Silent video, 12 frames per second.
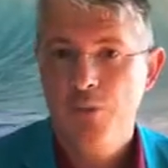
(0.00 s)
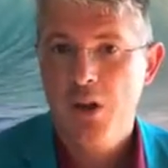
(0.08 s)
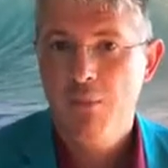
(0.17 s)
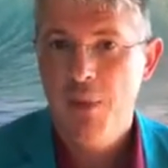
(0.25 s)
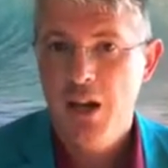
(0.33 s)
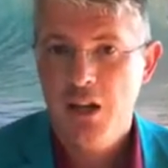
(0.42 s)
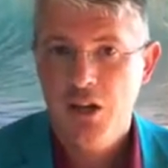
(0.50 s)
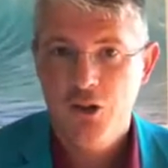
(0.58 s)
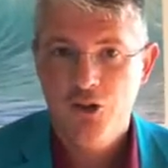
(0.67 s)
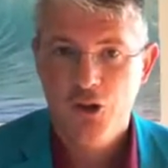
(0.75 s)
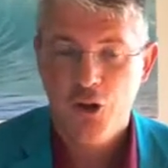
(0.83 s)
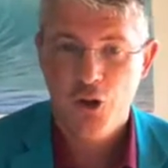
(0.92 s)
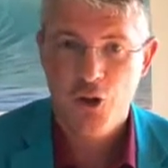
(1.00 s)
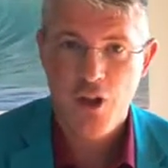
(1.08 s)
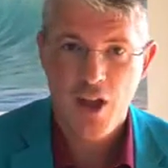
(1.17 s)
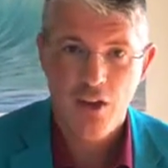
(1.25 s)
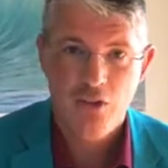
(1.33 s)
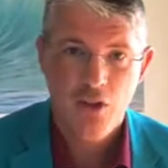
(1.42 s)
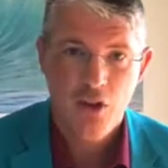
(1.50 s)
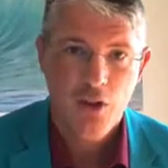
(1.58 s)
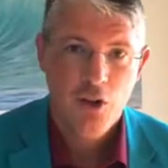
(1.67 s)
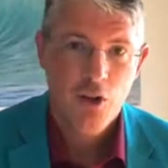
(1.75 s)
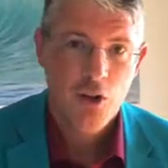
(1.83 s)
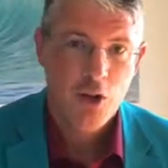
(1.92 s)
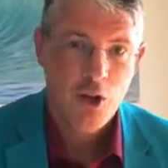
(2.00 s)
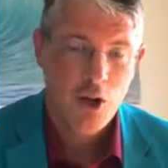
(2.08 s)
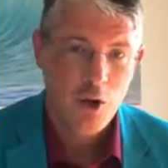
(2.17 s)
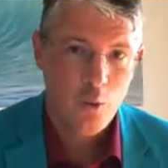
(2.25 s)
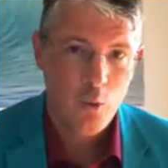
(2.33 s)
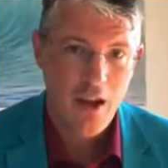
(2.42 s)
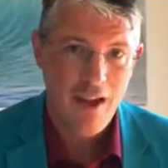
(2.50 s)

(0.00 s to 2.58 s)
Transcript: making sure that we